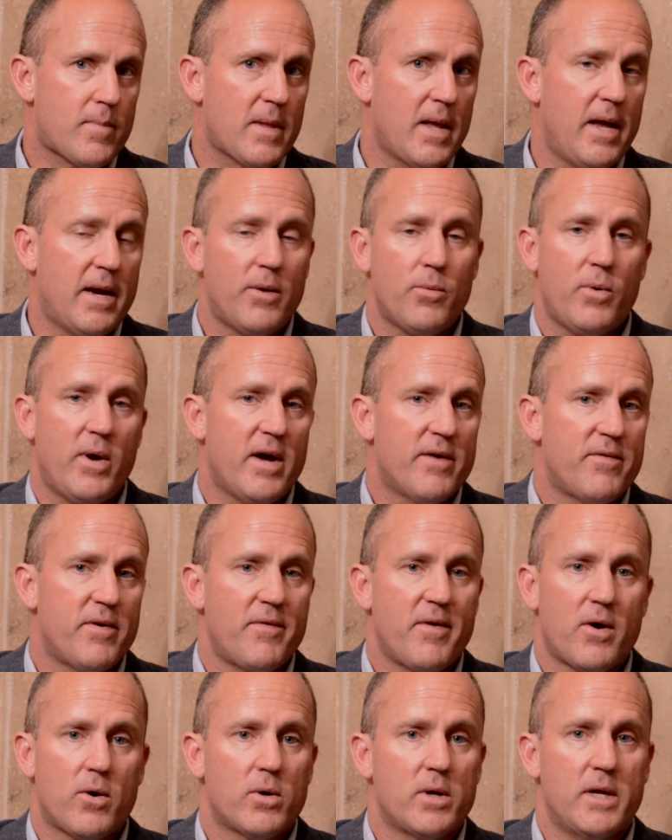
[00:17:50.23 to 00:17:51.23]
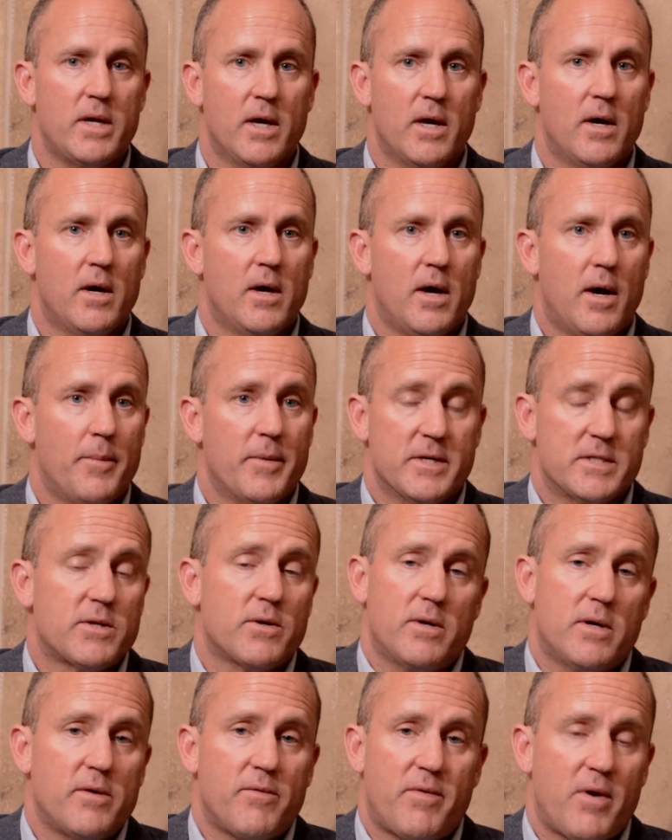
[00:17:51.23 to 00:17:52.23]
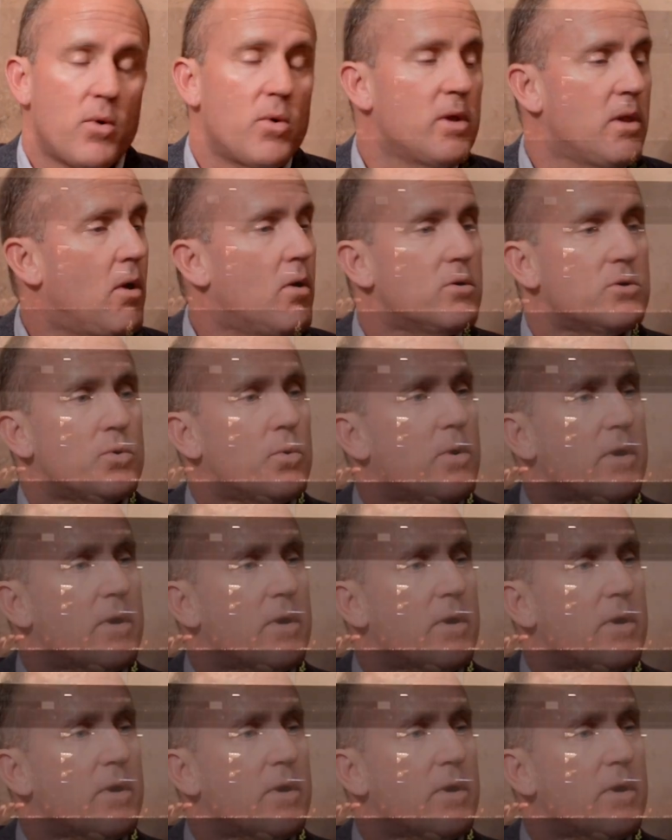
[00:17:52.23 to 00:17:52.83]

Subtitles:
And we have it's a very large